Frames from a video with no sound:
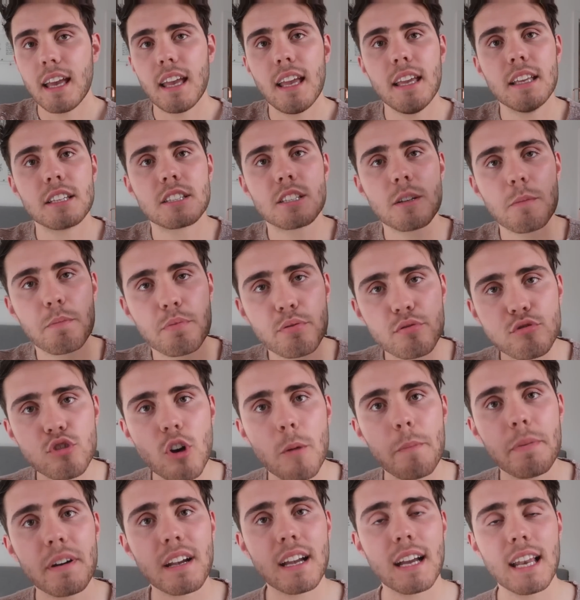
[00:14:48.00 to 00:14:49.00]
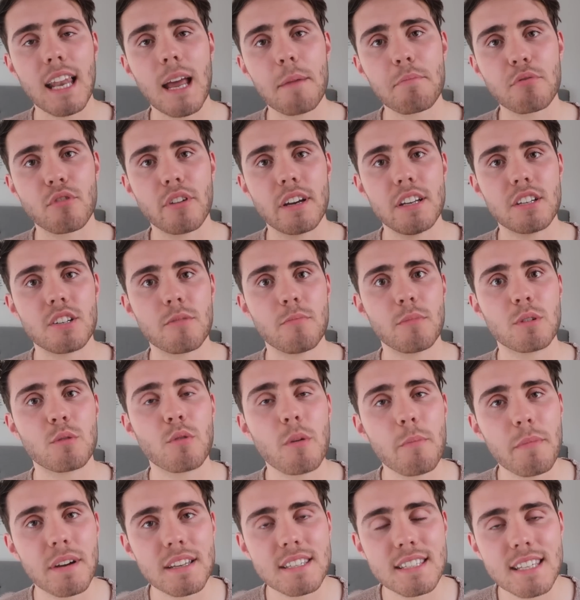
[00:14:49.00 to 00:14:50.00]
it's a proper collaboration
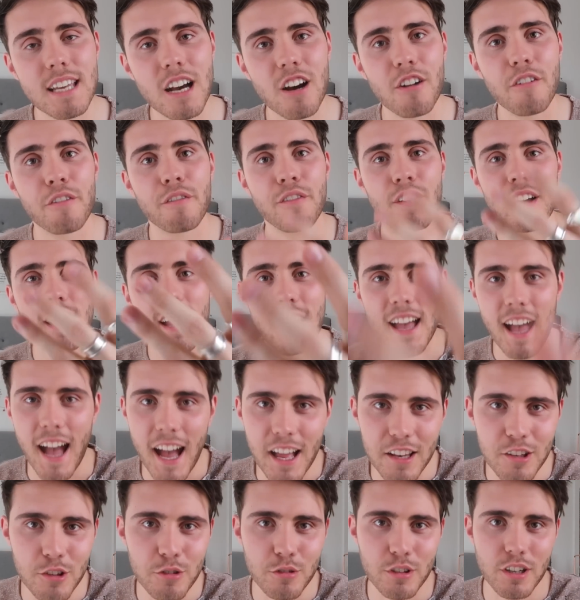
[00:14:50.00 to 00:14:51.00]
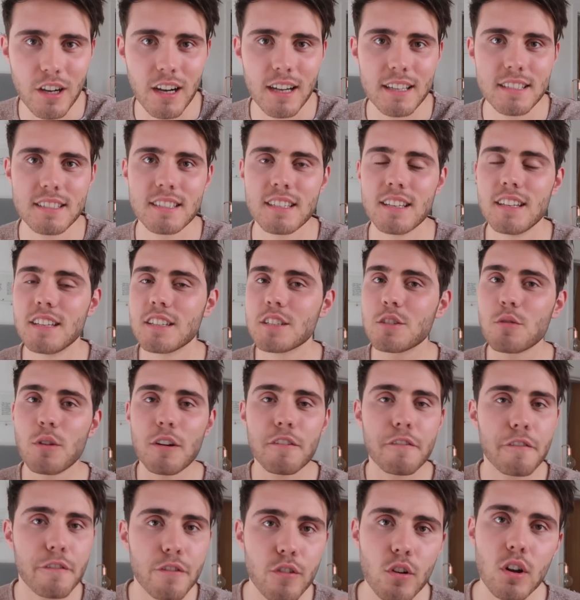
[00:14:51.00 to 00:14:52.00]
between myself and you guys. So I
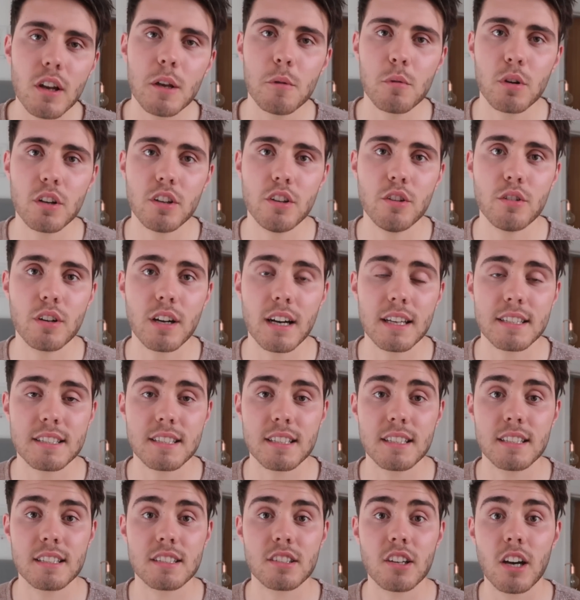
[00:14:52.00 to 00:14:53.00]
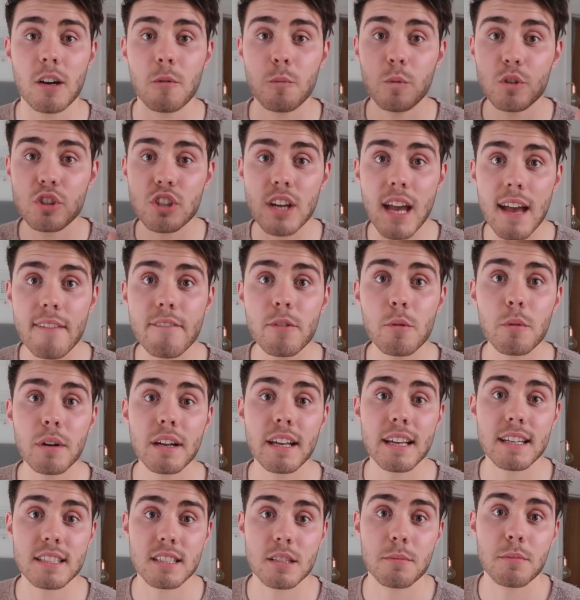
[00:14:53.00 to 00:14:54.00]
fully want you guys to decide. Whichever one
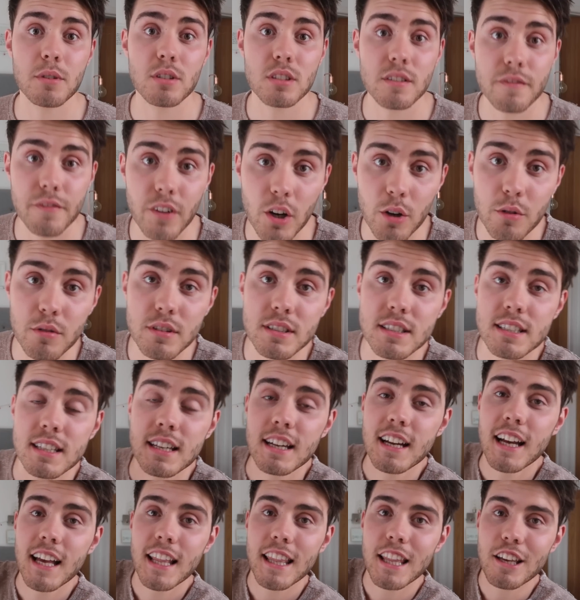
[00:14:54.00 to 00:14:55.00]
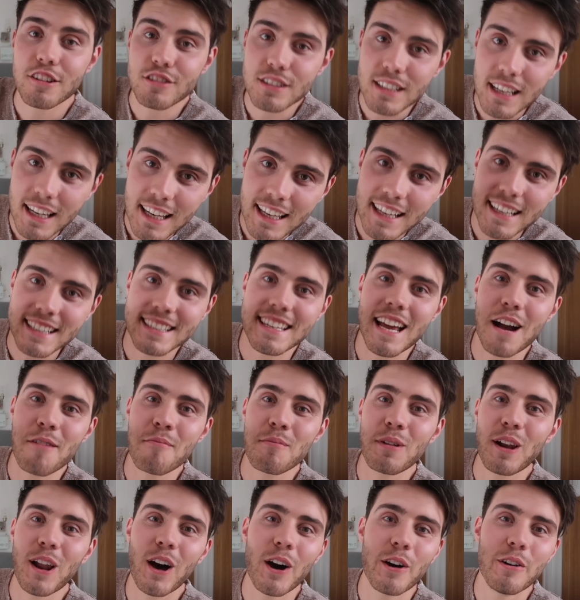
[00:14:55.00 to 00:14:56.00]
gets the most votes, there's a link down
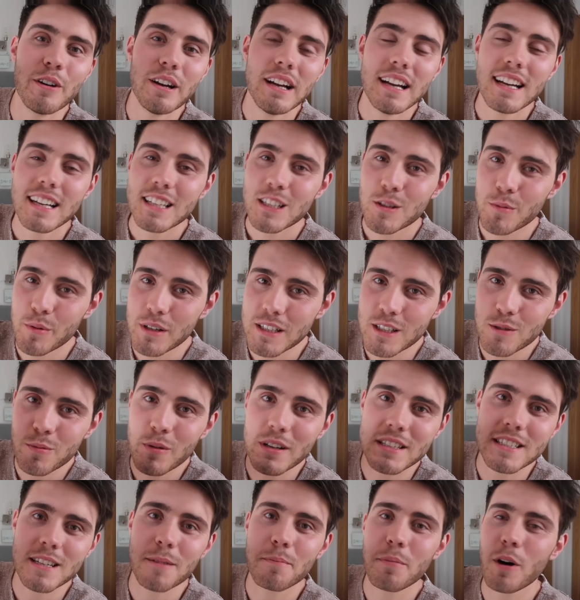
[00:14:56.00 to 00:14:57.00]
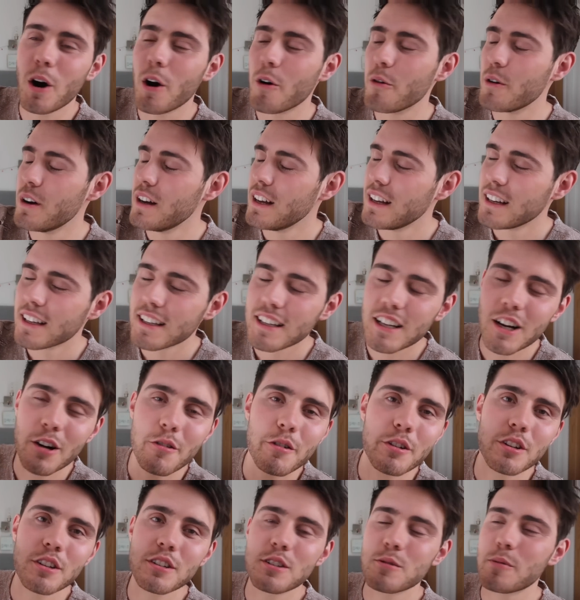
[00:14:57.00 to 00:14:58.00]
below to a Twitter poll. Go
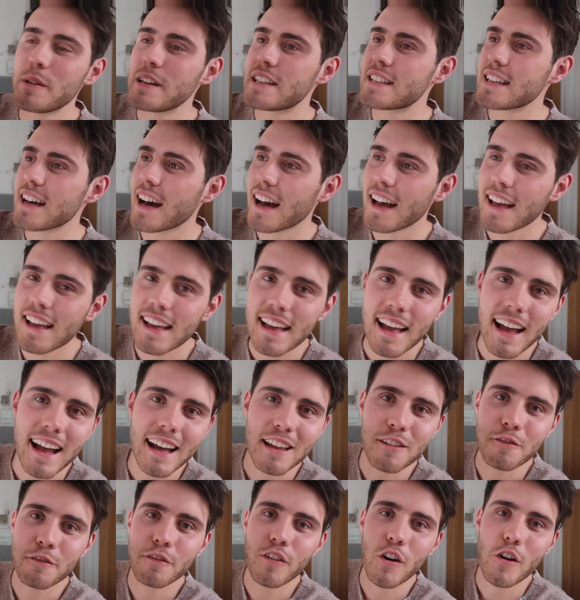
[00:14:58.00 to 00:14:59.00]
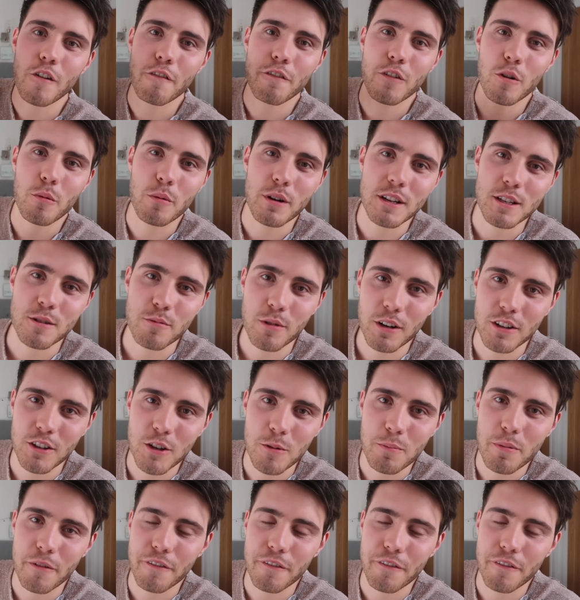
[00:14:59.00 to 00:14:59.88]
on your Twitter and vote for which one you